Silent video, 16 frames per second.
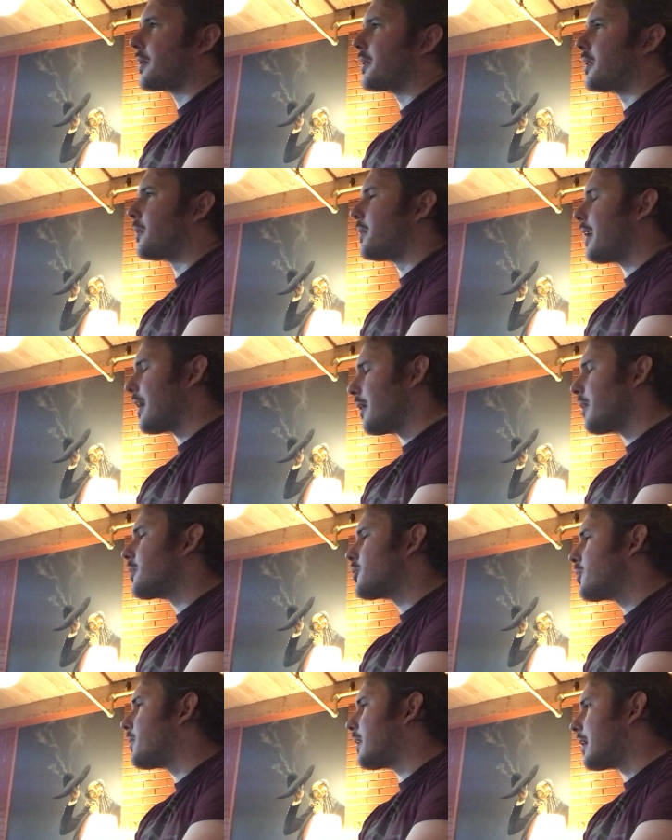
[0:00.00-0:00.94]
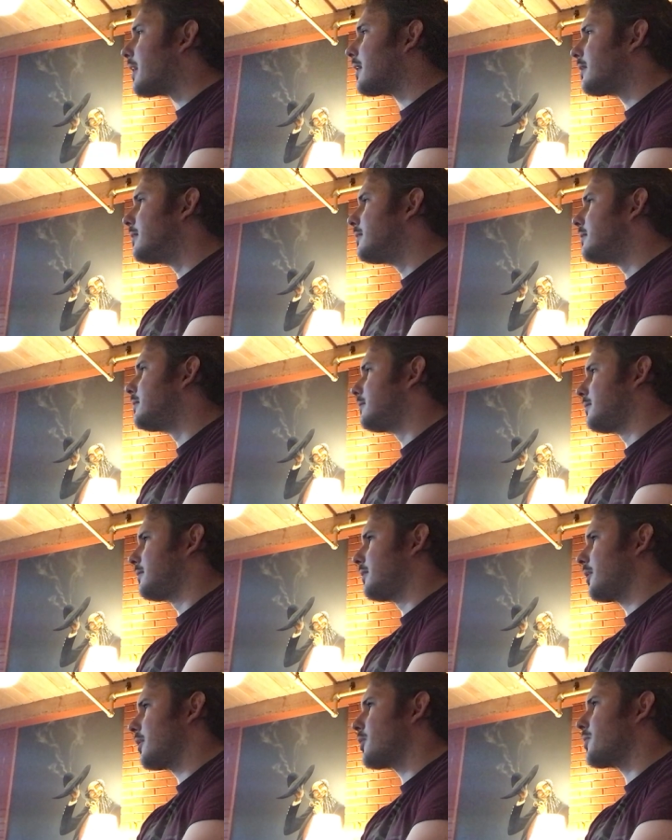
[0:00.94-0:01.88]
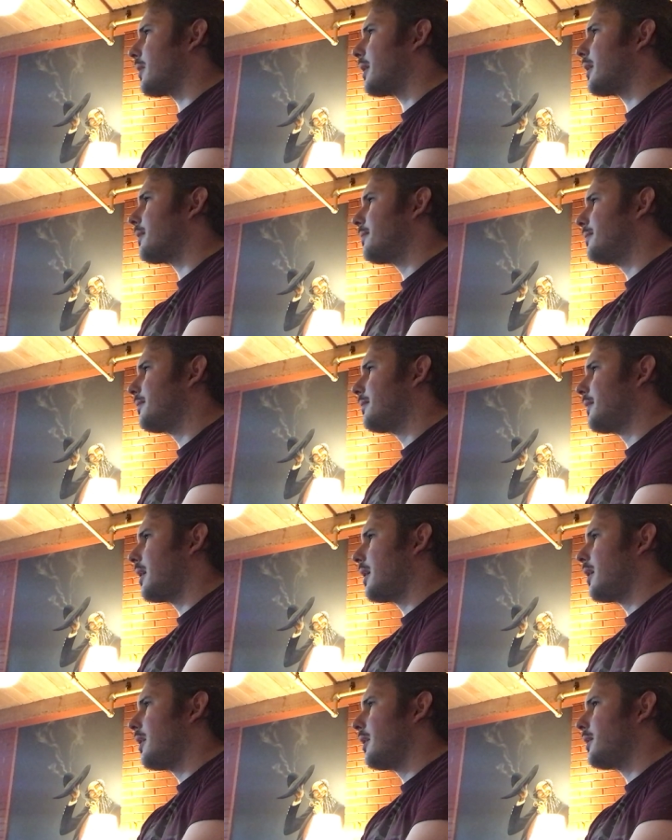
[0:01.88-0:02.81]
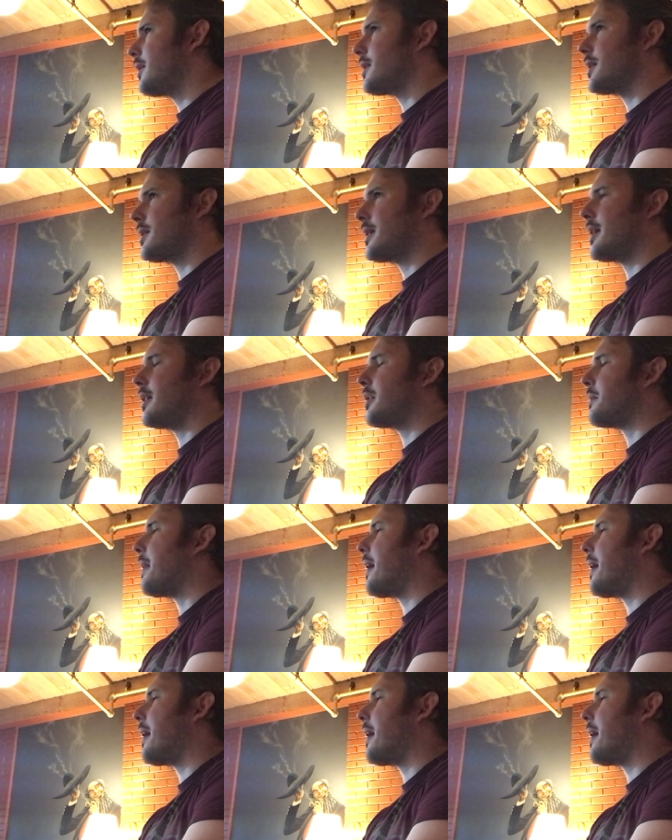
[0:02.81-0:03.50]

for a little while? Sure. Sure. Does it take your